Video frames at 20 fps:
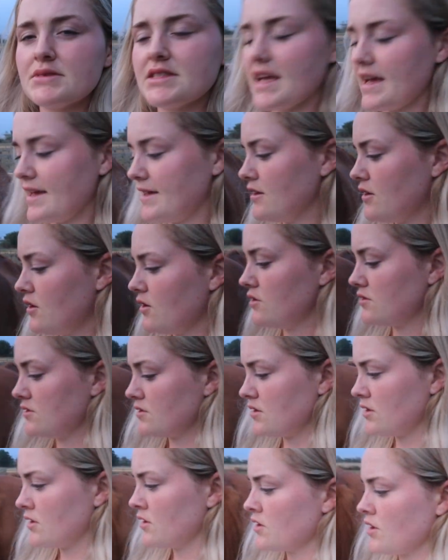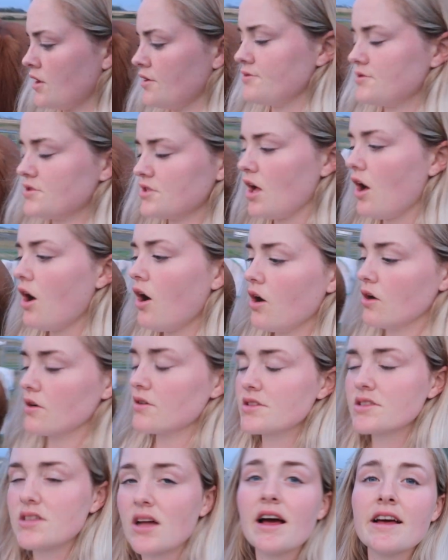Day on goat's
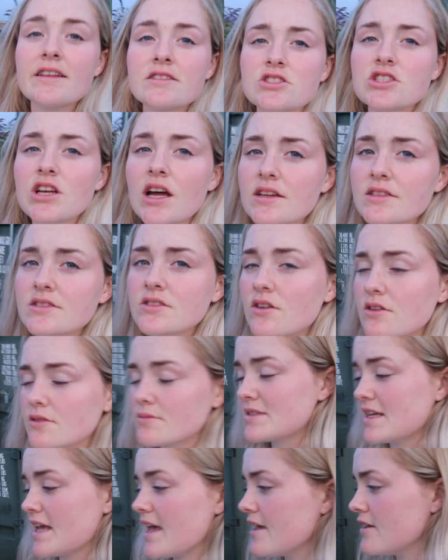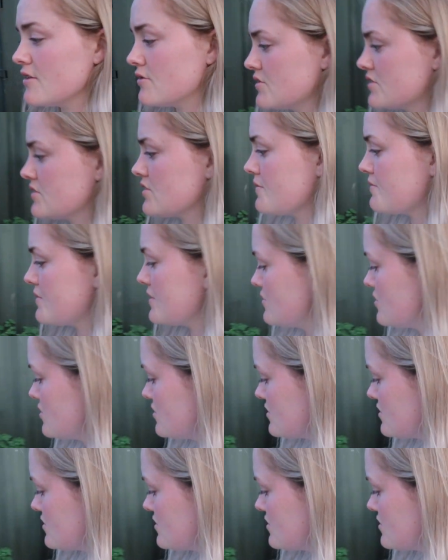hocks. I just got them to heal, so I've been